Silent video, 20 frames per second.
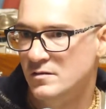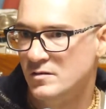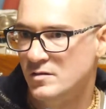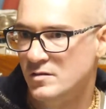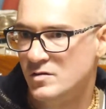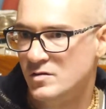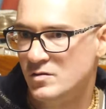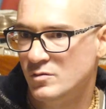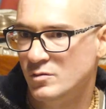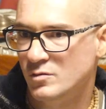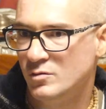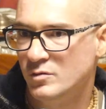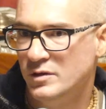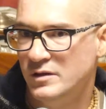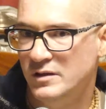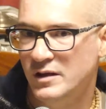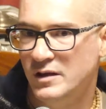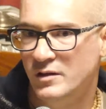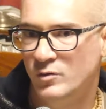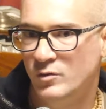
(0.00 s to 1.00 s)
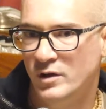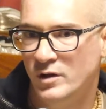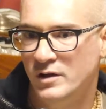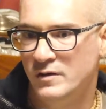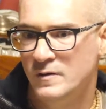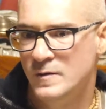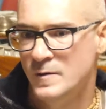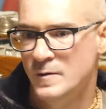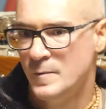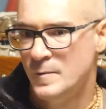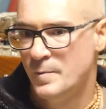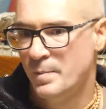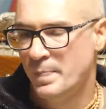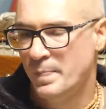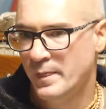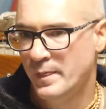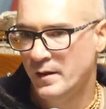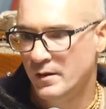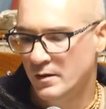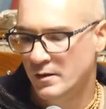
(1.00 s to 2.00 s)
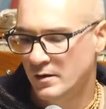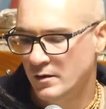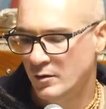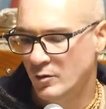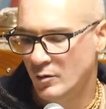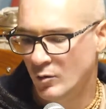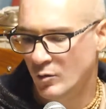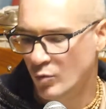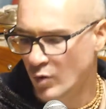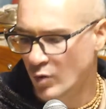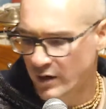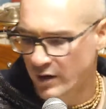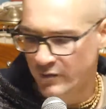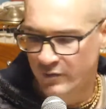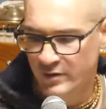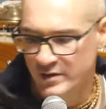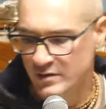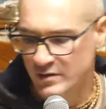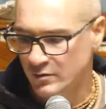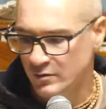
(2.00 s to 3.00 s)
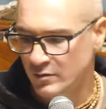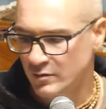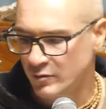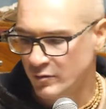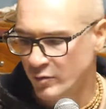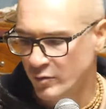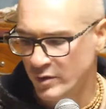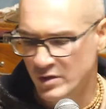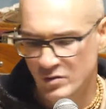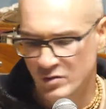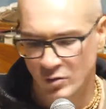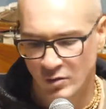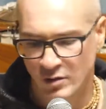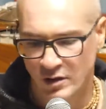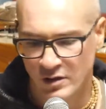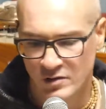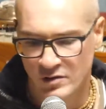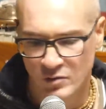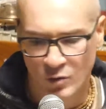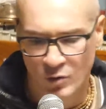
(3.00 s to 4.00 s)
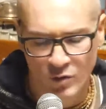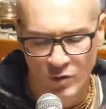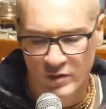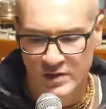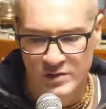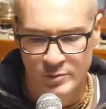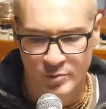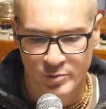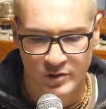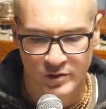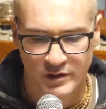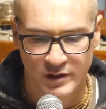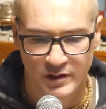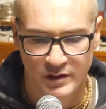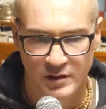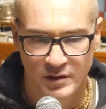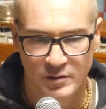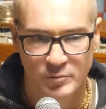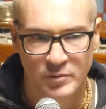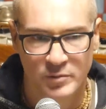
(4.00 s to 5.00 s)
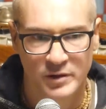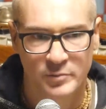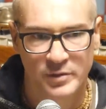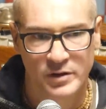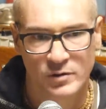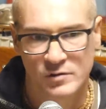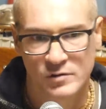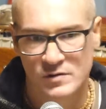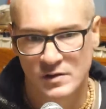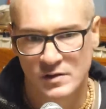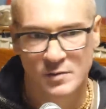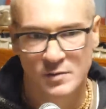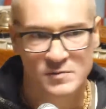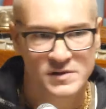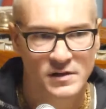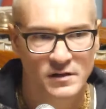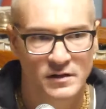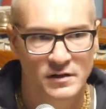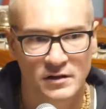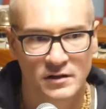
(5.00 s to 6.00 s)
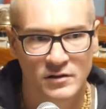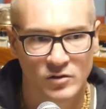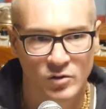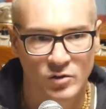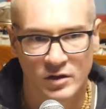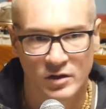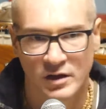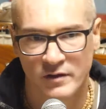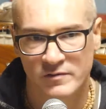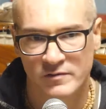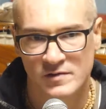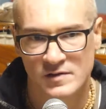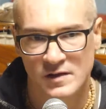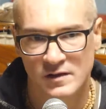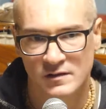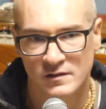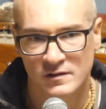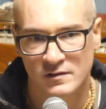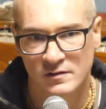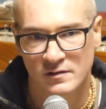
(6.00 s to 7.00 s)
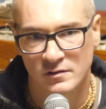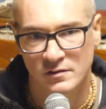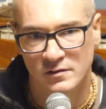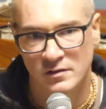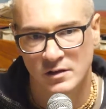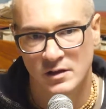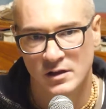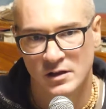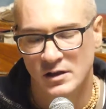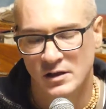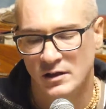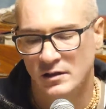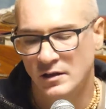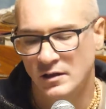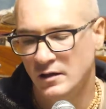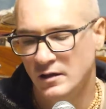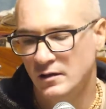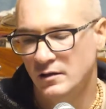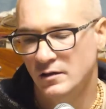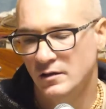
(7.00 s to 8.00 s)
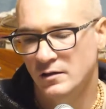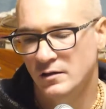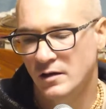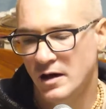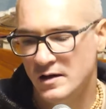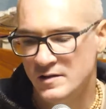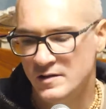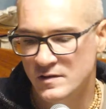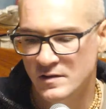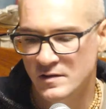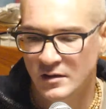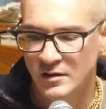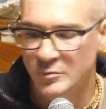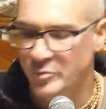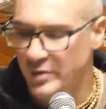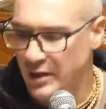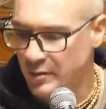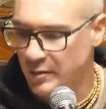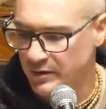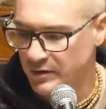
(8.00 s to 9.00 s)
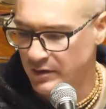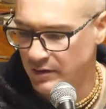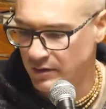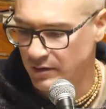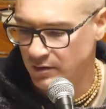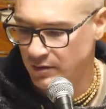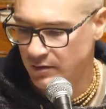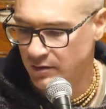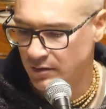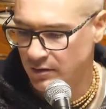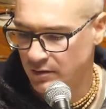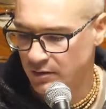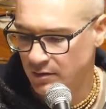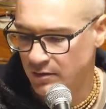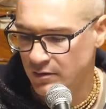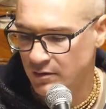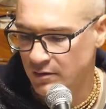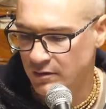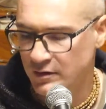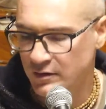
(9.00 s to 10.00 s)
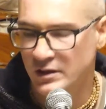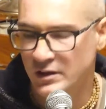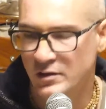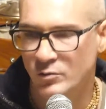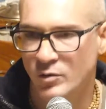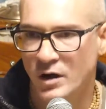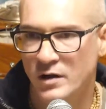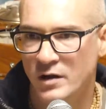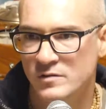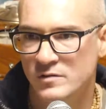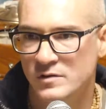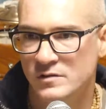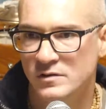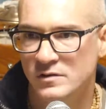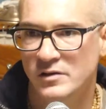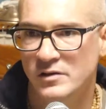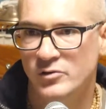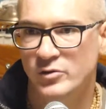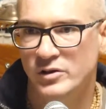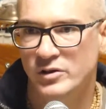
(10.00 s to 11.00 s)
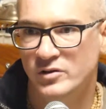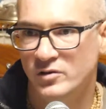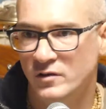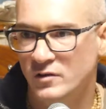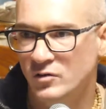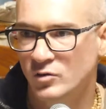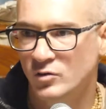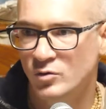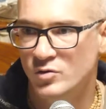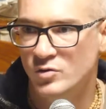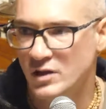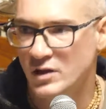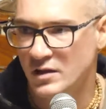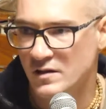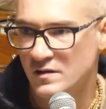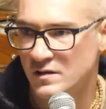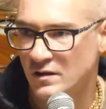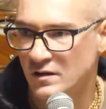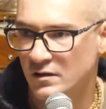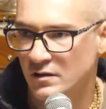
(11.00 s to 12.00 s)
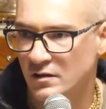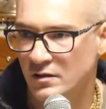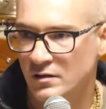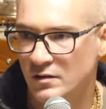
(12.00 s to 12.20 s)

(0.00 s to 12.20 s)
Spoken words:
So in that way, wife is always protected. But because Kamsa did not have sons, then Asti and Prapti, their wives, they returned to Jarasandha.